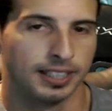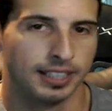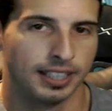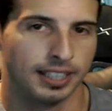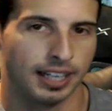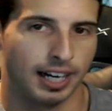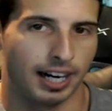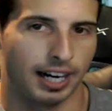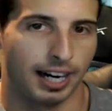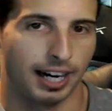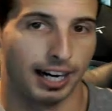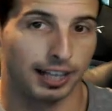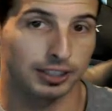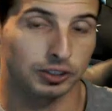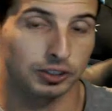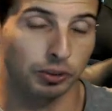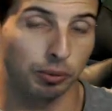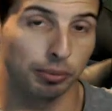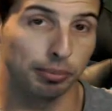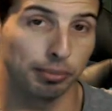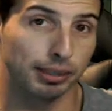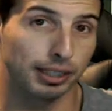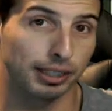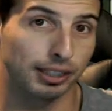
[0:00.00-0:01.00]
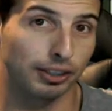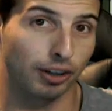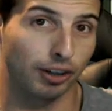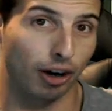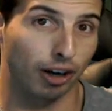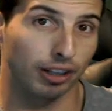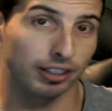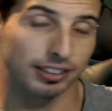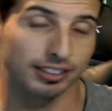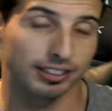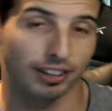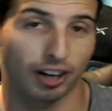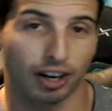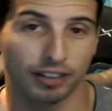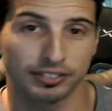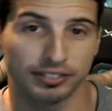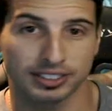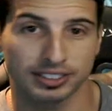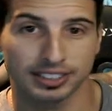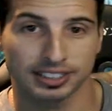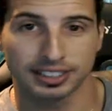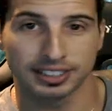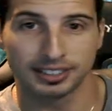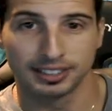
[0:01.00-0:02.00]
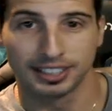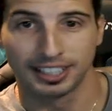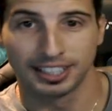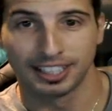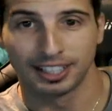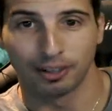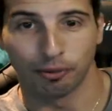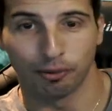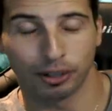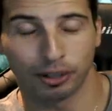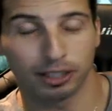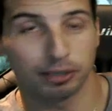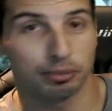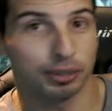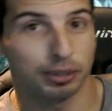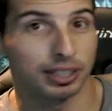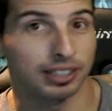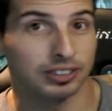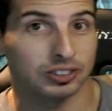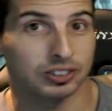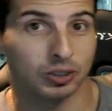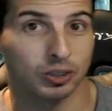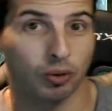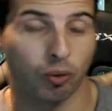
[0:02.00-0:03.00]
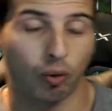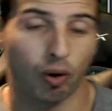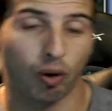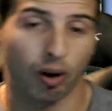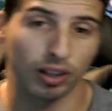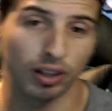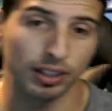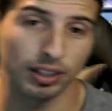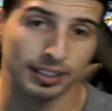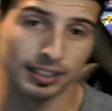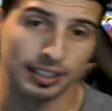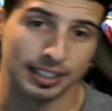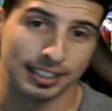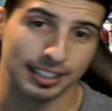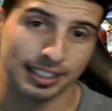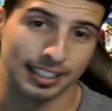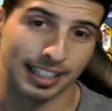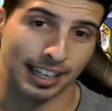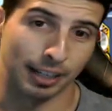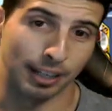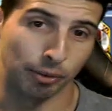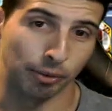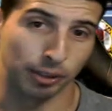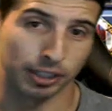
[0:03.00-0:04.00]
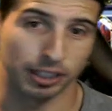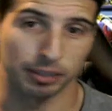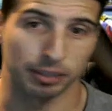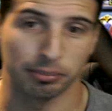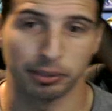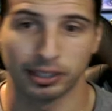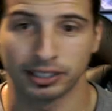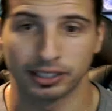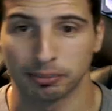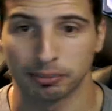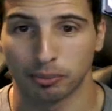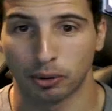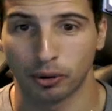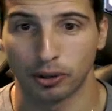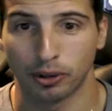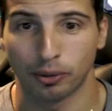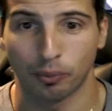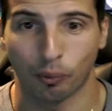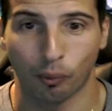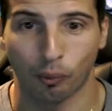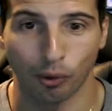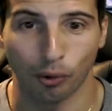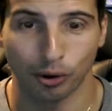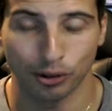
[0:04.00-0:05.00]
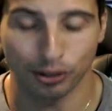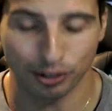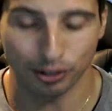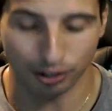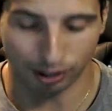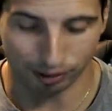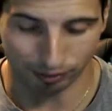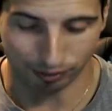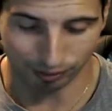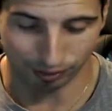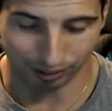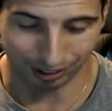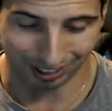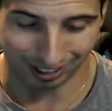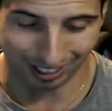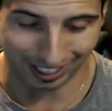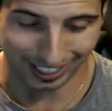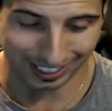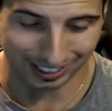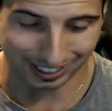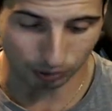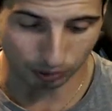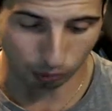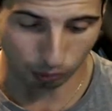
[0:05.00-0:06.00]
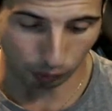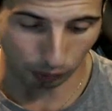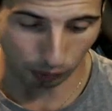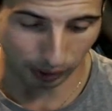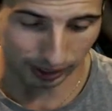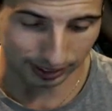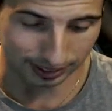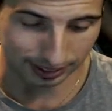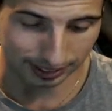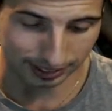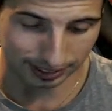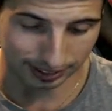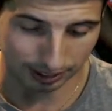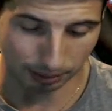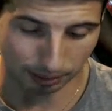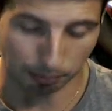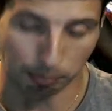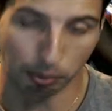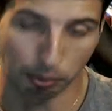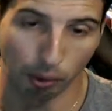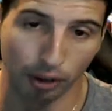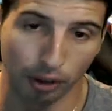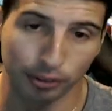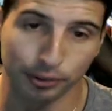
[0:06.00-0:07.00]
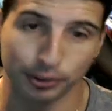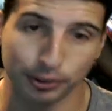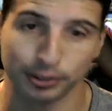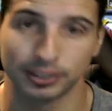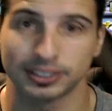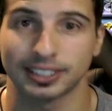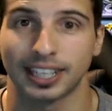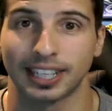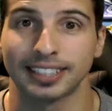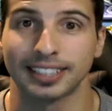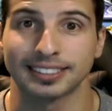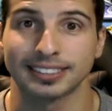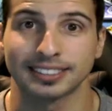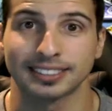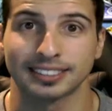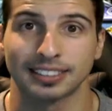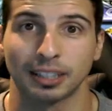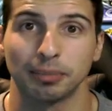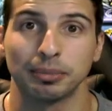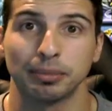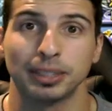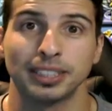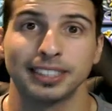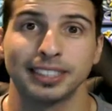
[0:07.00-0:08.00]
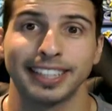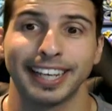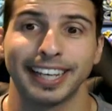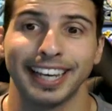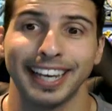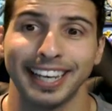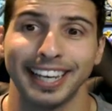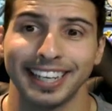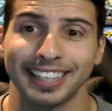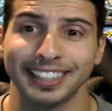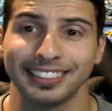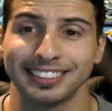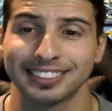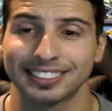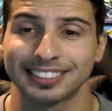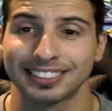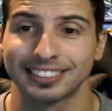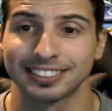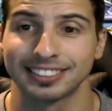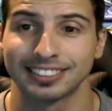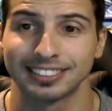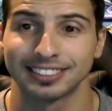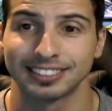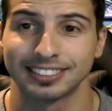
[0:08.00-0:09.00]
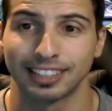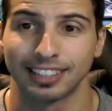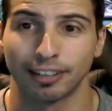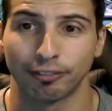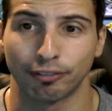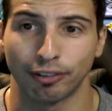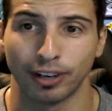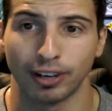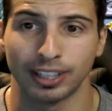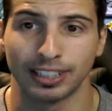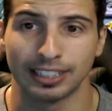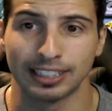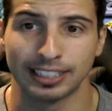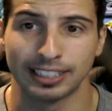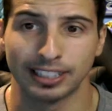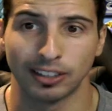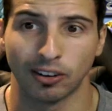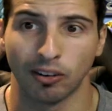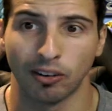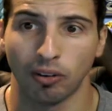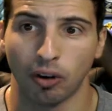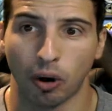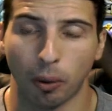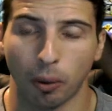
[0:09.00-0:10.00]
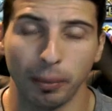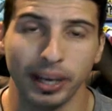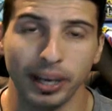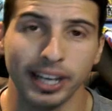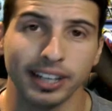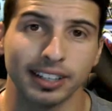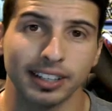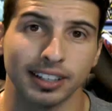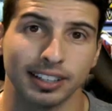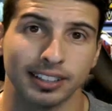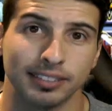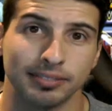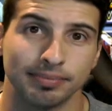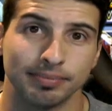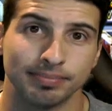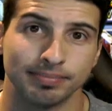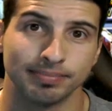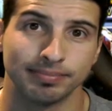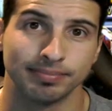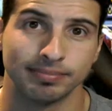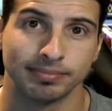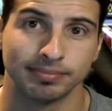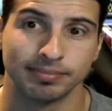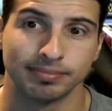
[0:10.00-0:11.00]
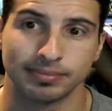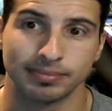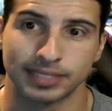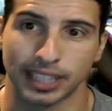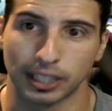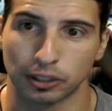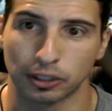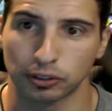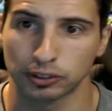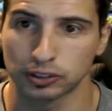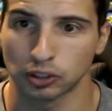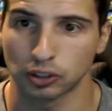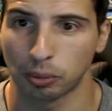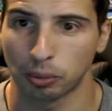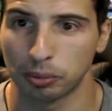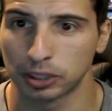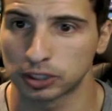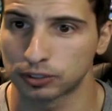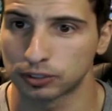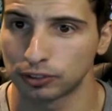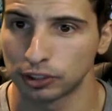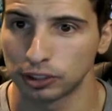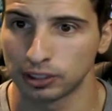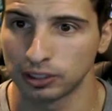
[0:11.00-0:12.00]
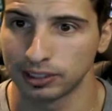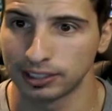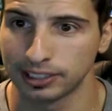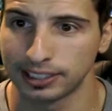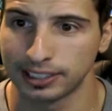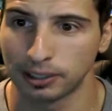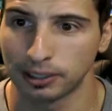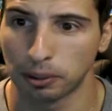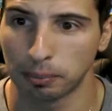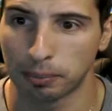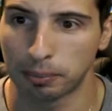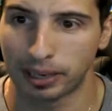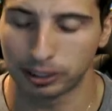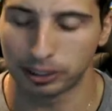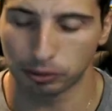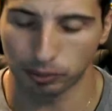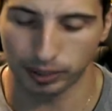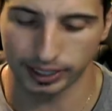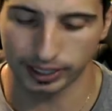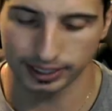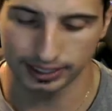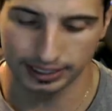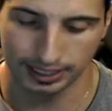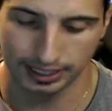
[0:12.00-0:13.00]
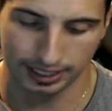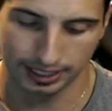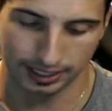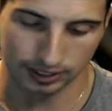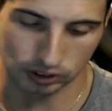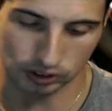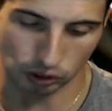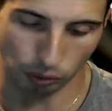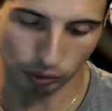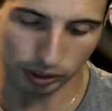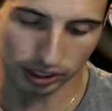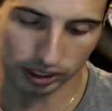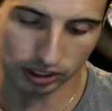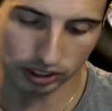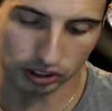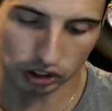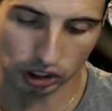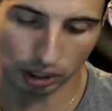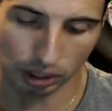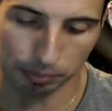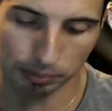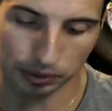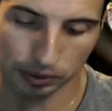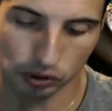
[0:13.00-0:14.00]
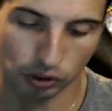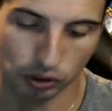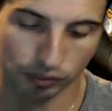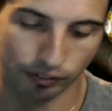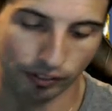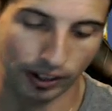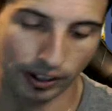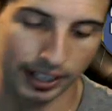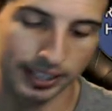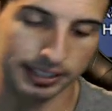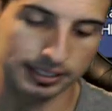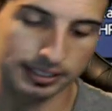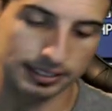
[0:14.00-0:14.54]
Uh, so we're bringing Garland, obviously. We're gonna bring Squall. And we're gonna bring the boy Warrior of Light with the Brothers as a summon and a friend Leo Omega. Thank you so much for your Leo, by the way. So we're gonna jump into the fight.